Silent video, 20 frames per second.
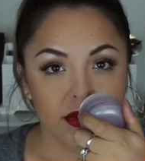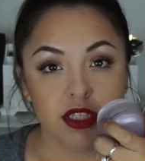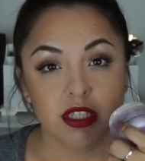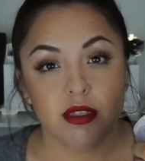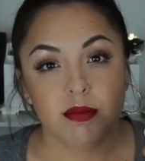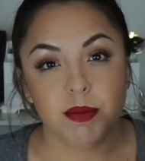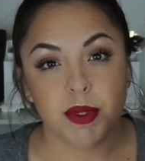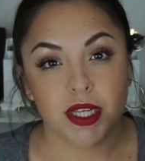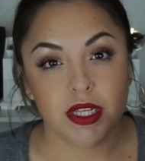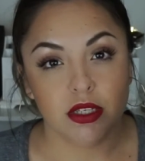
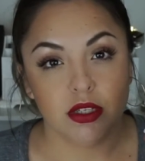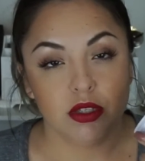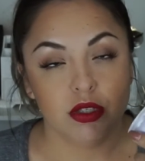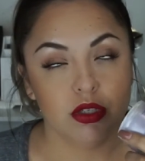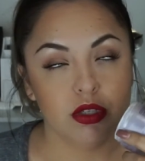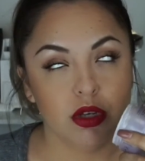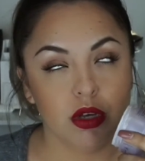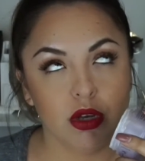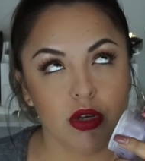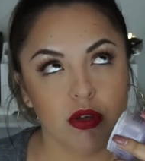smells
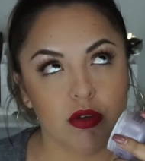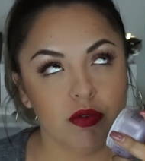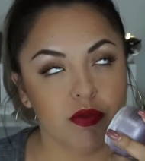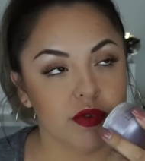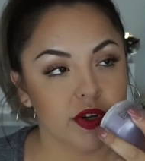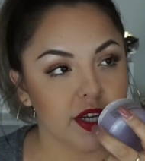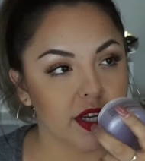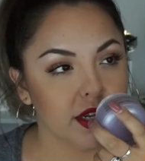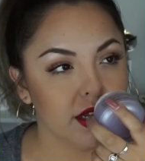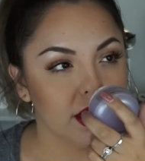so
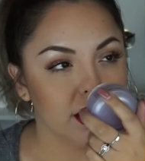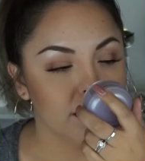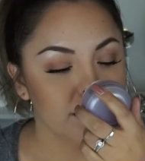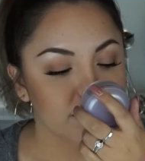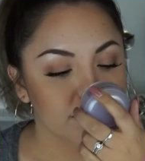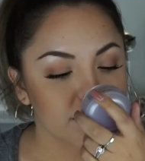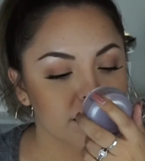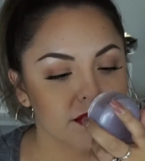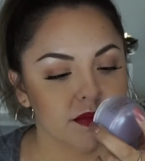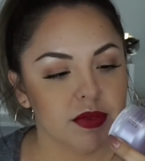freaking good.
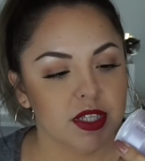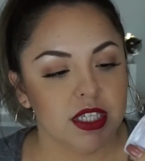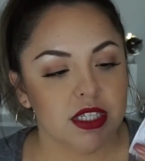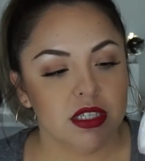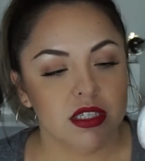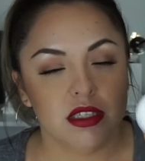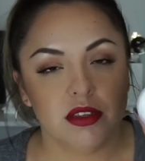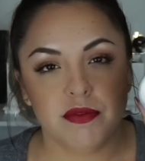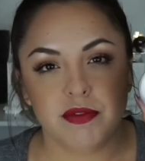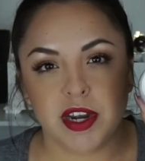
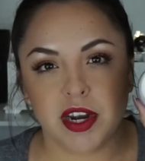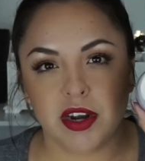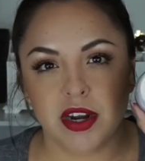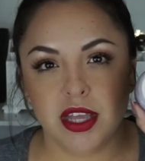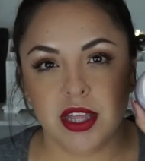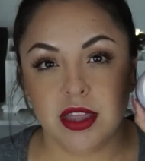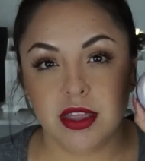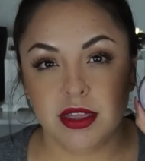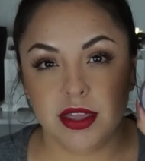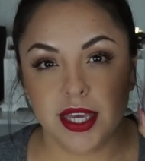This is a
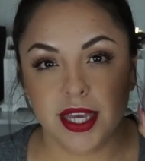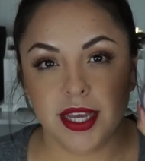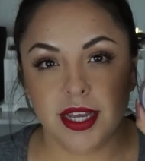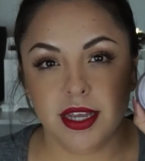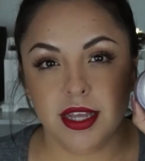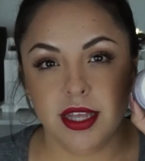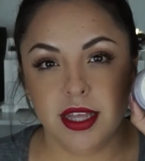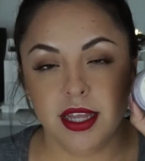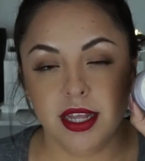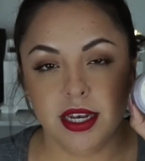very
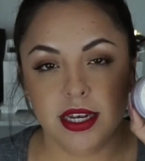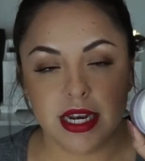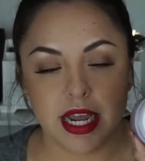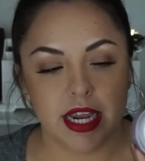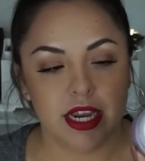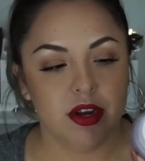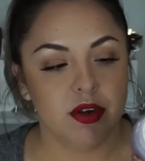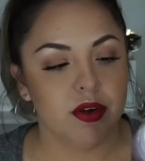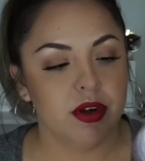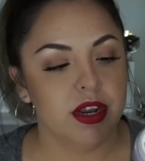thick
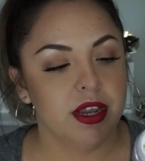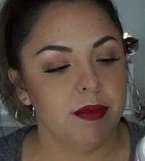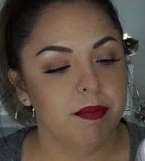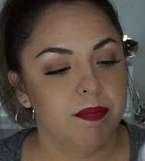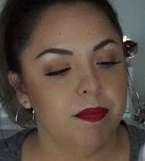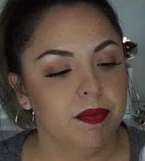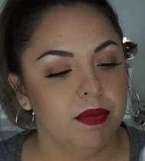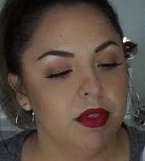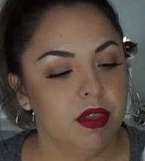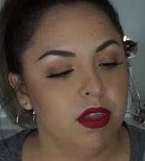night
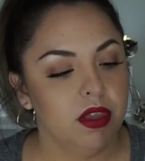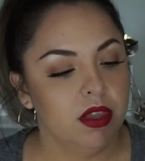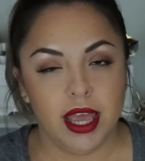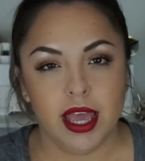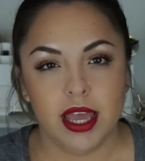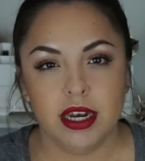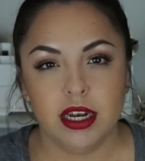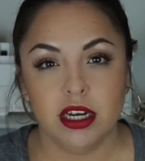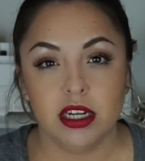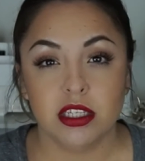cream,
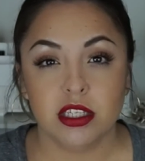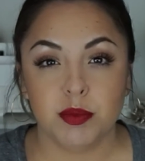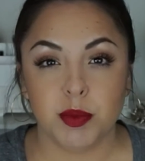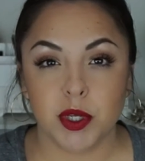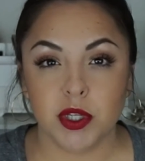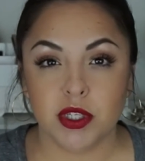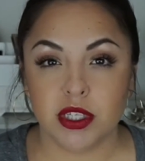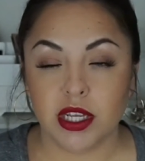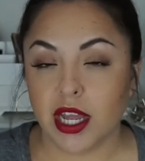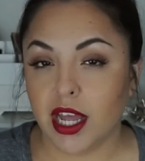and it is
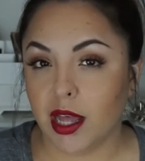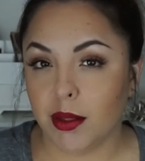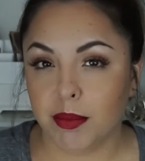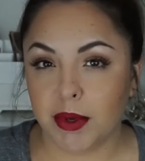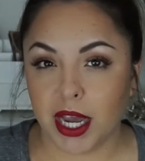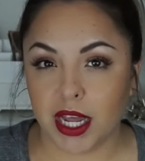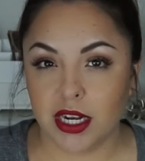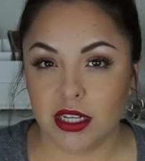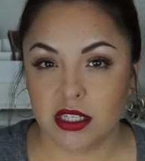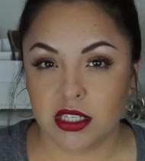supposed to
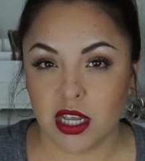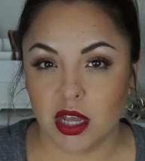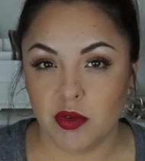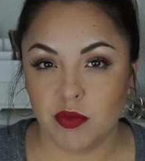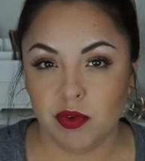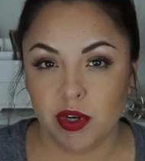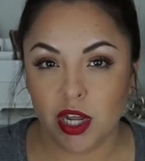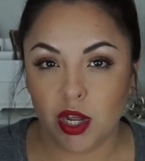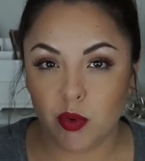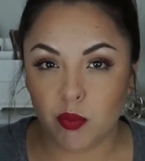help kind of
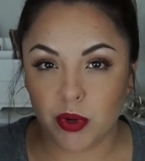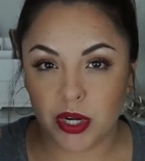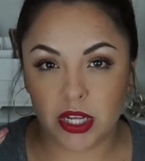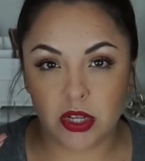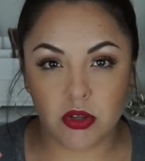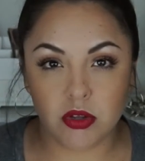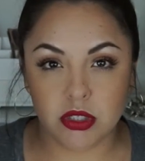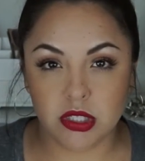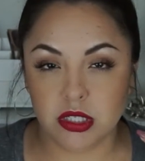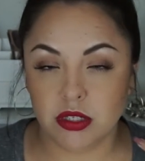soften out
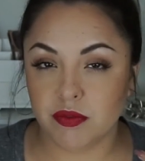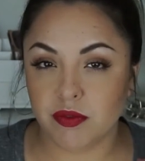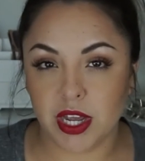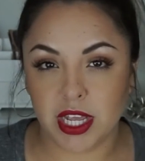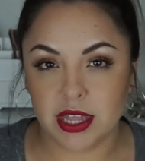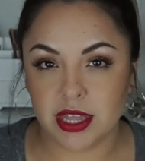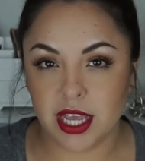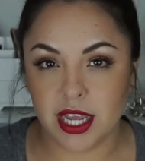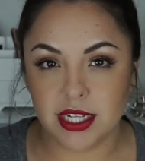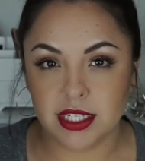wrinkles and
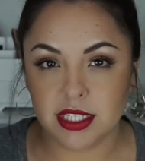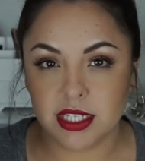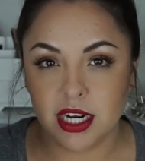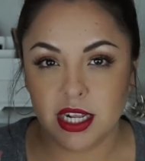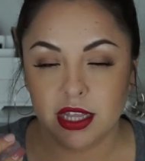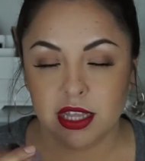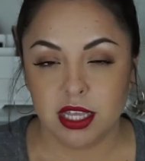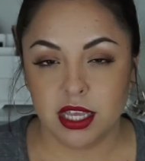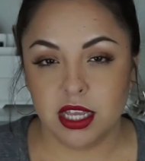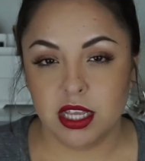fine lines and
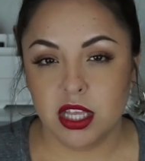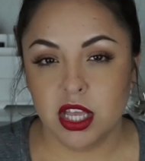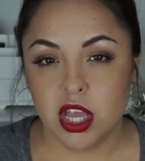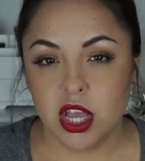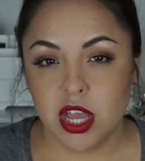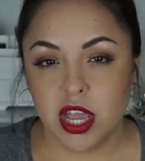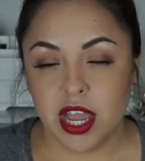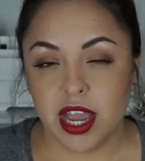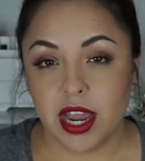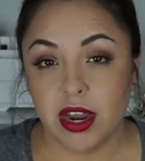everything.
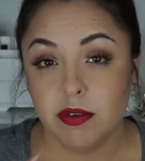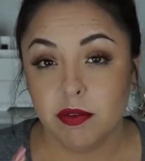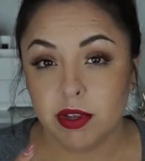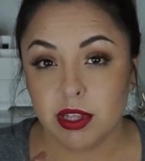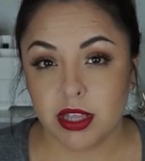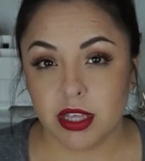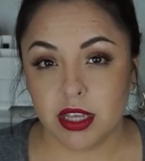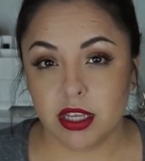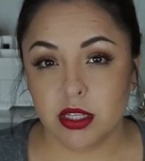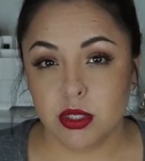
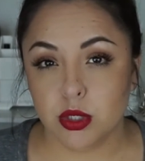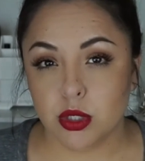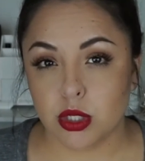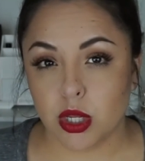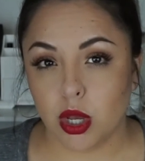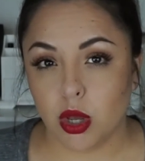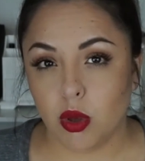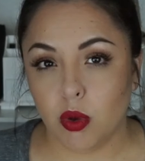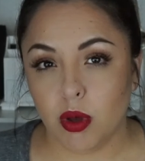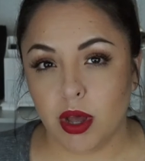everything.
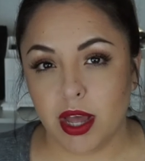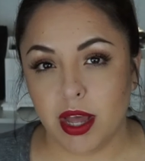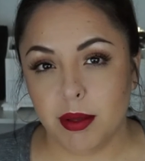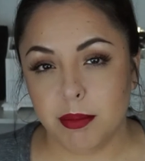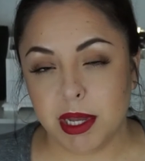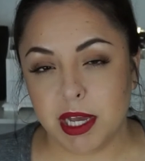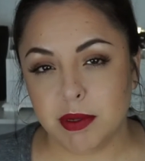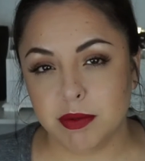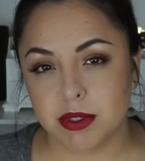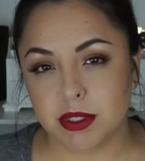So
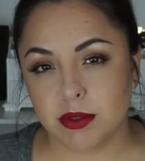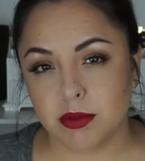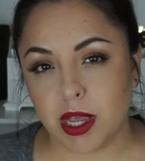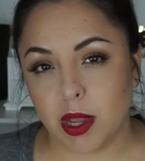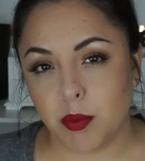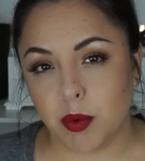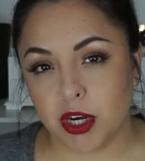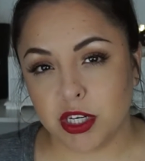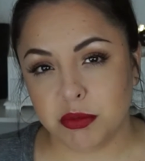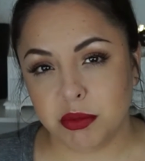
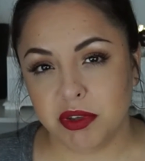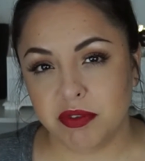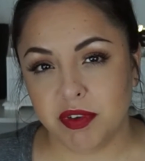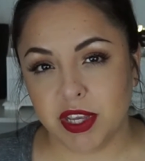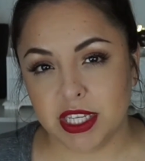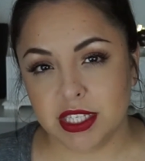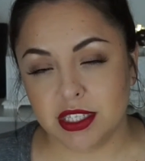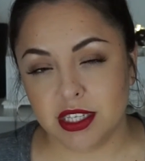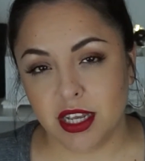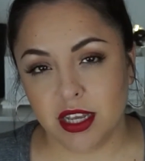I washed my
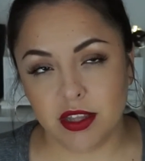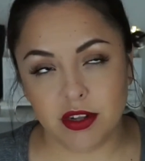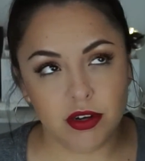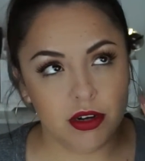face